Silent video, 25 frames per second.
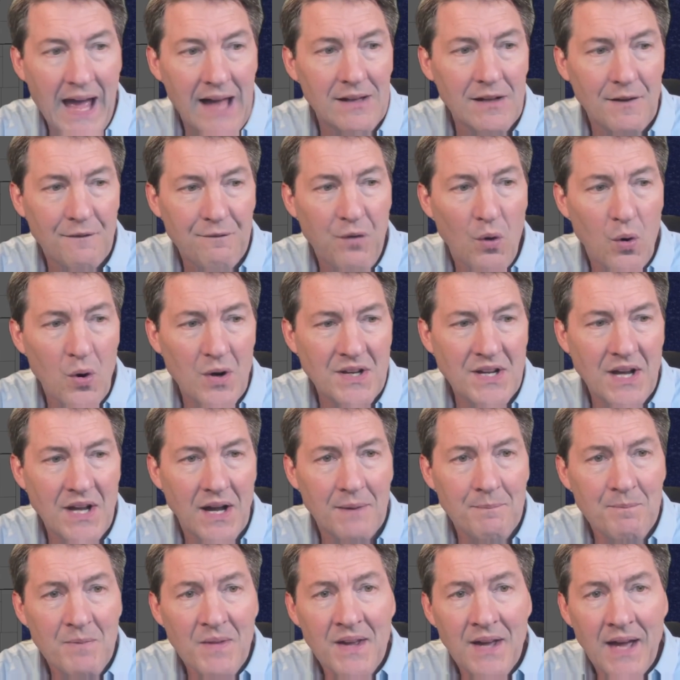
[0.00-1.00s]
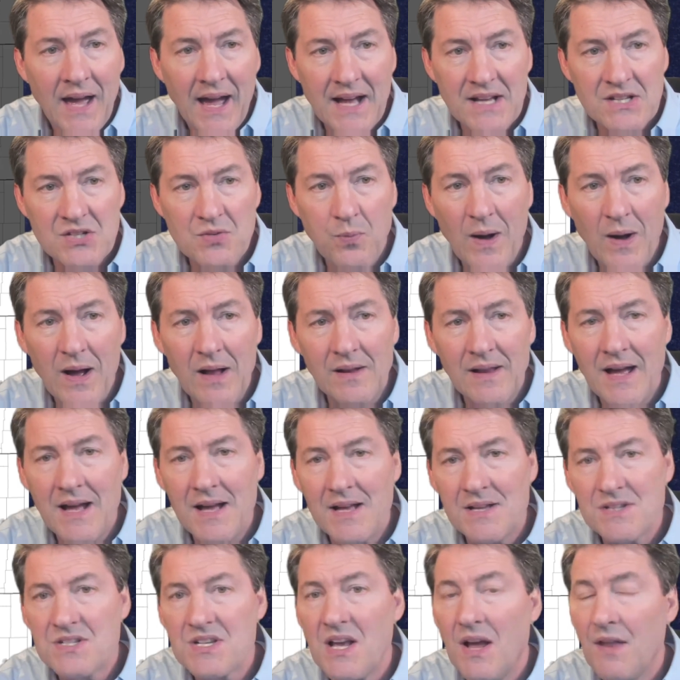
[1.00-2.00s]
California, as well
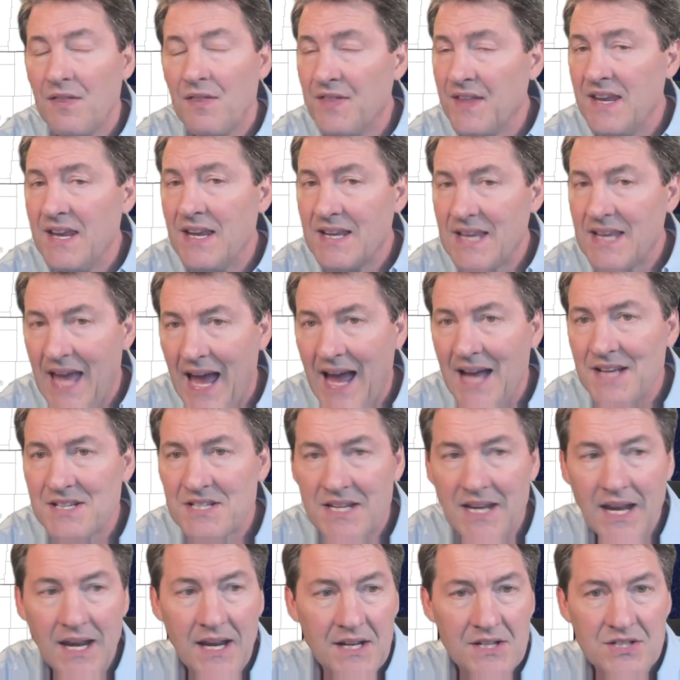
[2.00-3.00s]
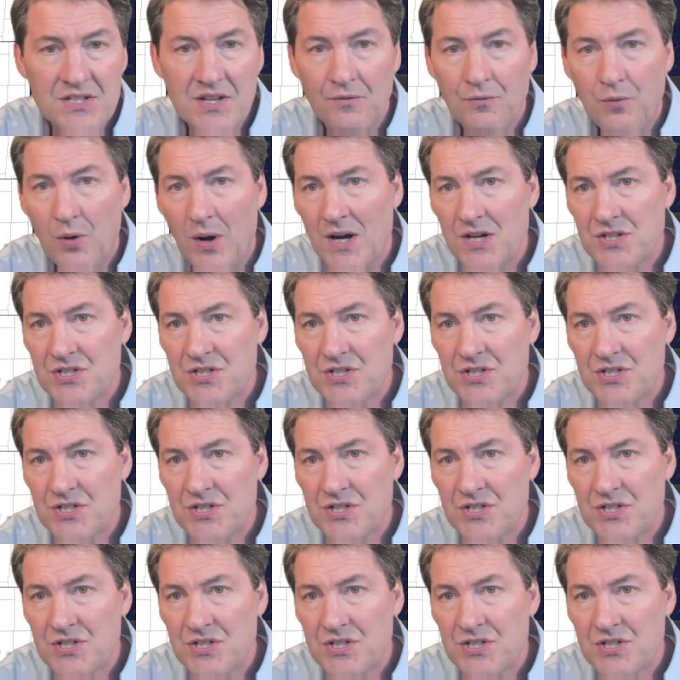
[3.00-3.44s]
as the Cascades of